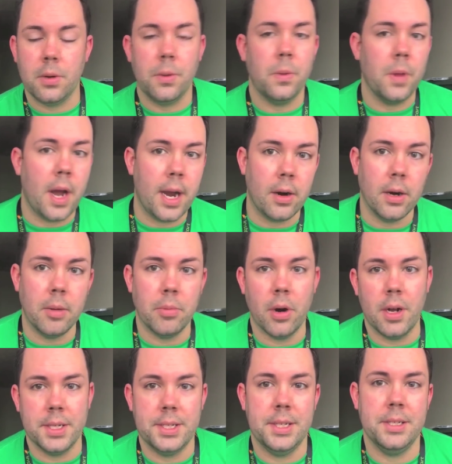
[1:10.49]
through the hiring
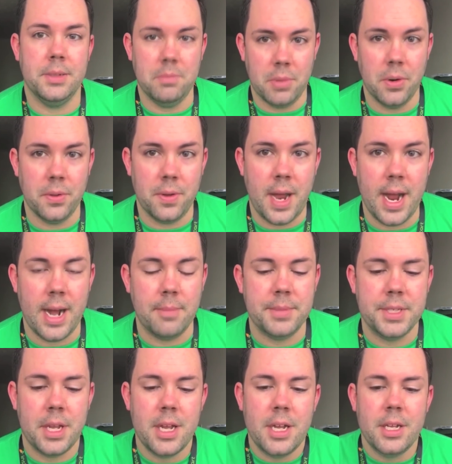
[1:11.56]
process in both
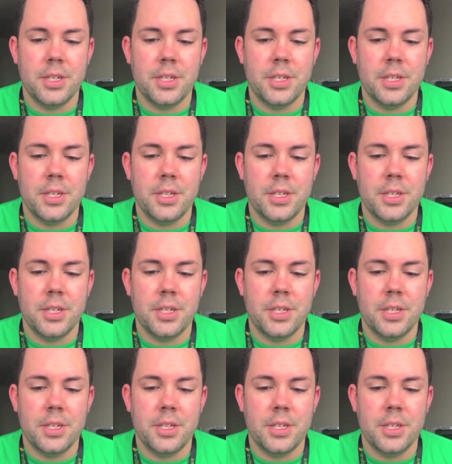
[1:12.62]
apps.